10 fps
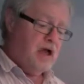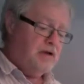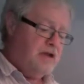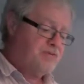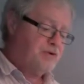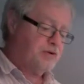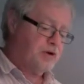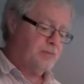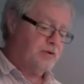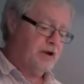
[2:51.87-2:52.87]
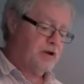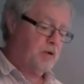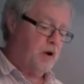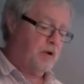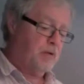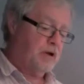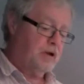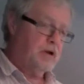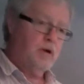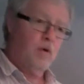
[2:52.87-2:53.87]
Never took him to Nicaragua,
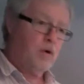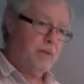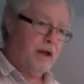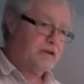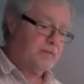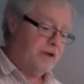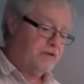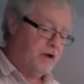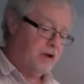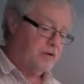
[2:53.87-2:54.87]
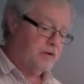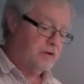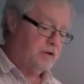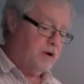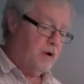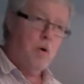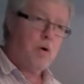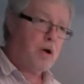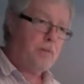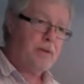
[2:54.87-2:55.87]
or back to my childhood,
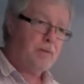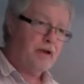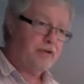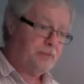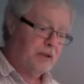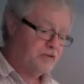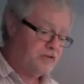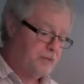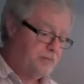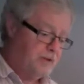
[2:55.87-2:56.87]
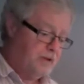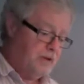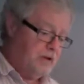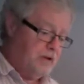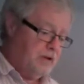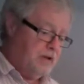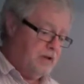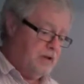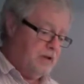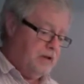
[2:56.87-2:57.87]
or up in my spaceship.
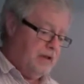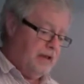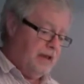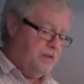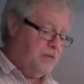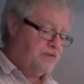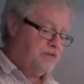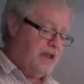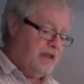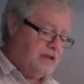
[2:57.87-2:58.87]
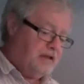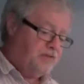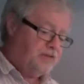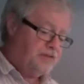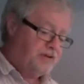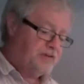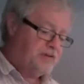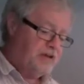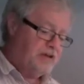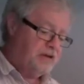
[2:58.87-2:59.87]
He was naked for
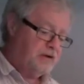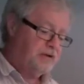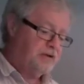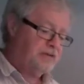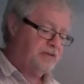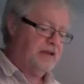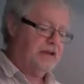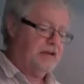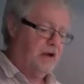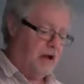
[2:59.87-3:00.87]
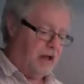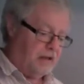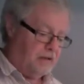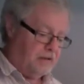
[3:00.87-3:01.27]
16 years, then he died.